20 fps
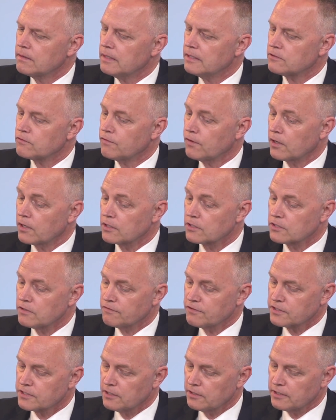As far as the
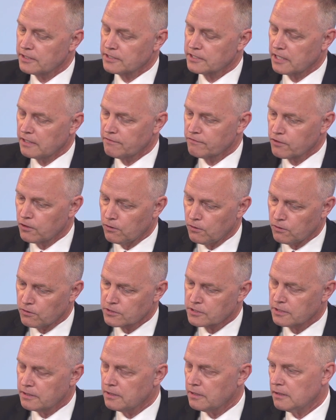facility itself
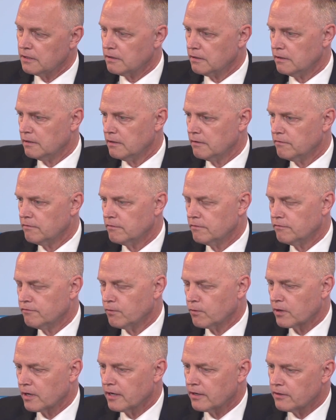goes, and the
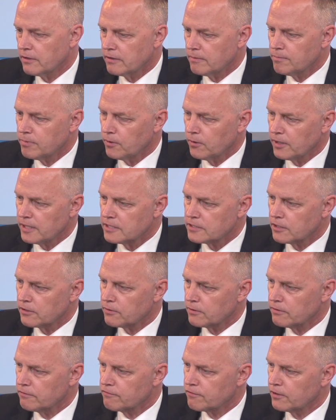400 employees that
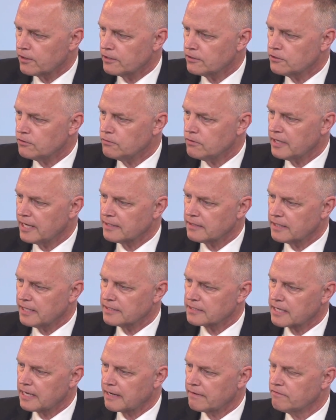you're referring to,
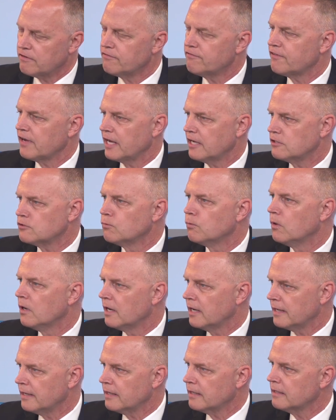that's kind of a phase
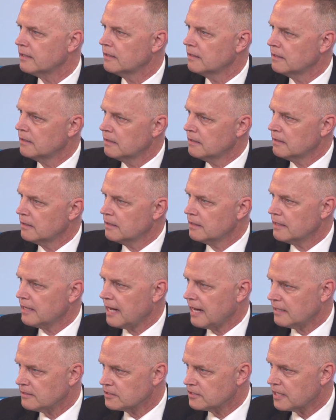1
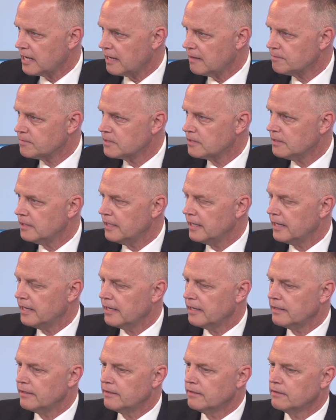concept,
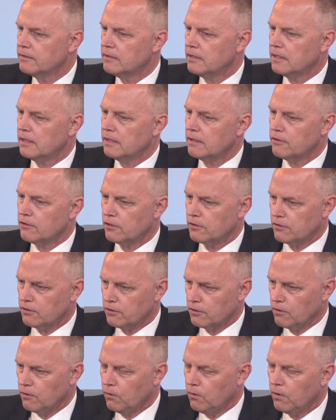and
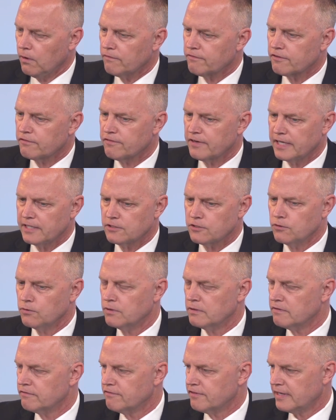the goal for phase
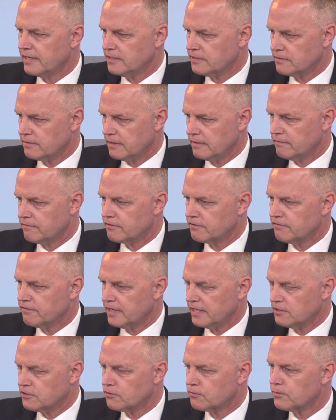2 and for
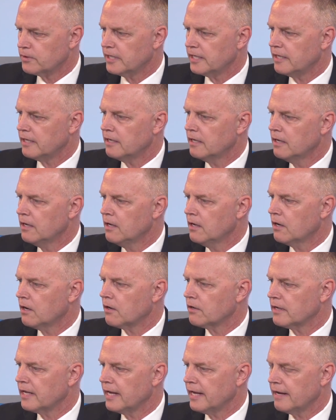phase 3
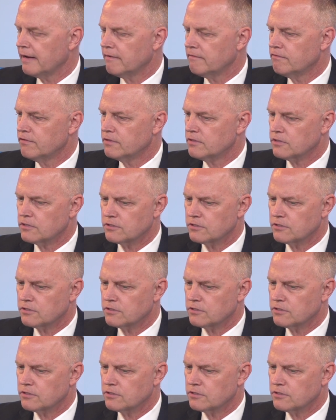are to have